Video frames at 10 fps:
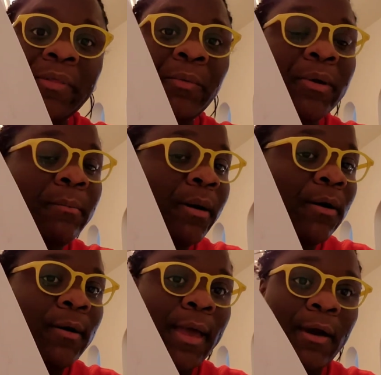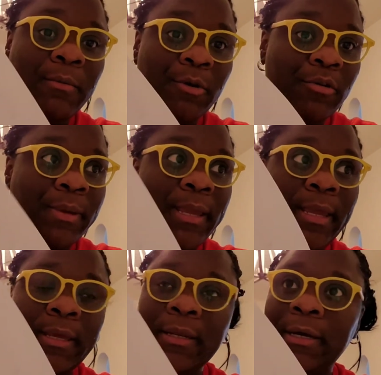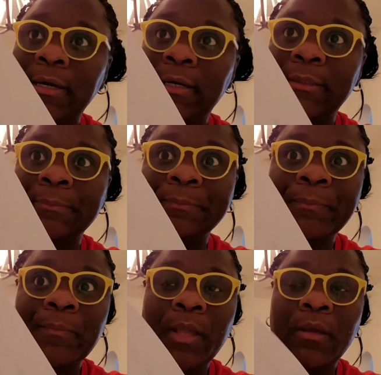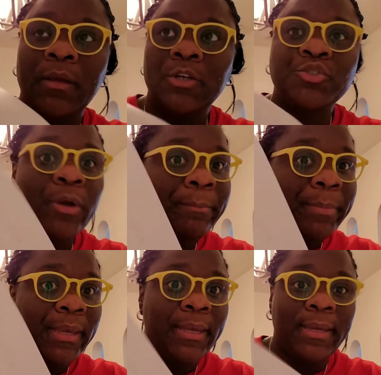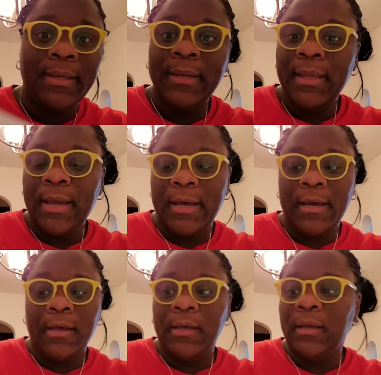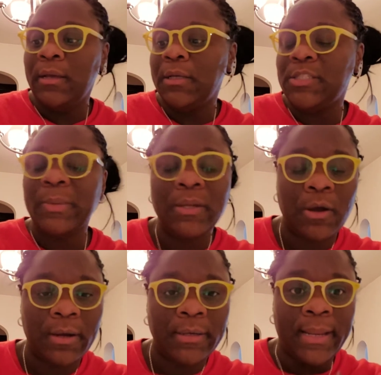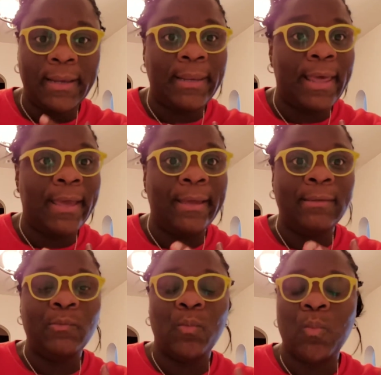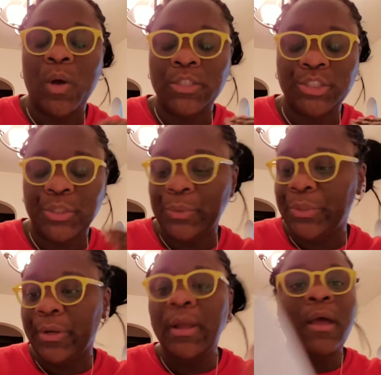they want a ball gown, a mermaid, trumpet, sweetheart neckline, one shoulder.